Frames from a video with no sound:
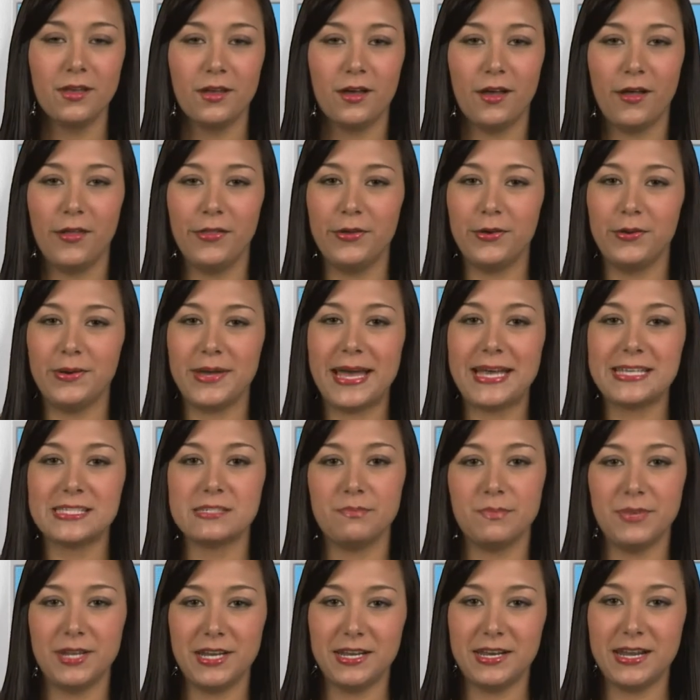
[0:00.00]
Although it
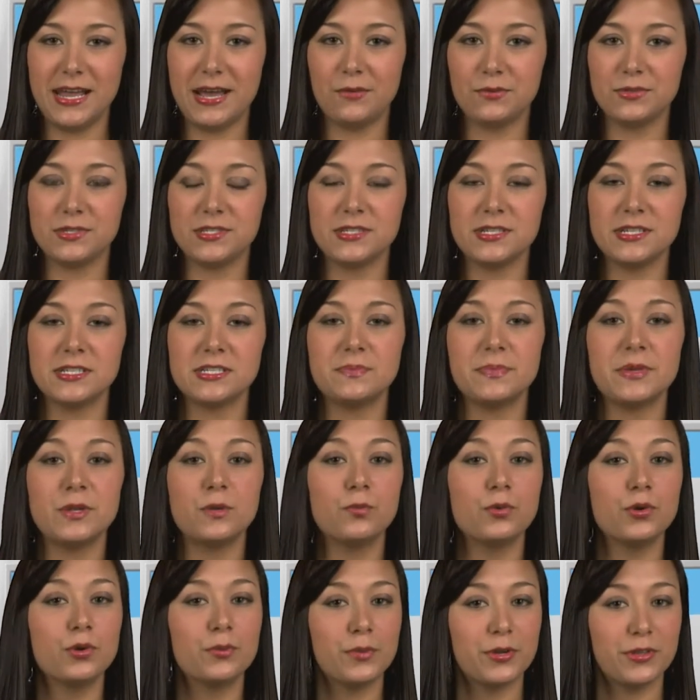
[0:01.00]
hasn't been announced, it's been
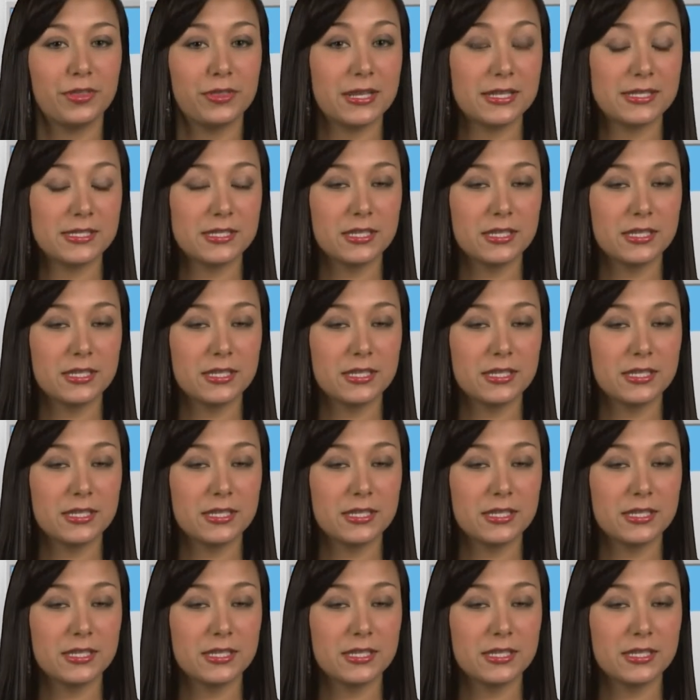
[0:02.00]
rumored that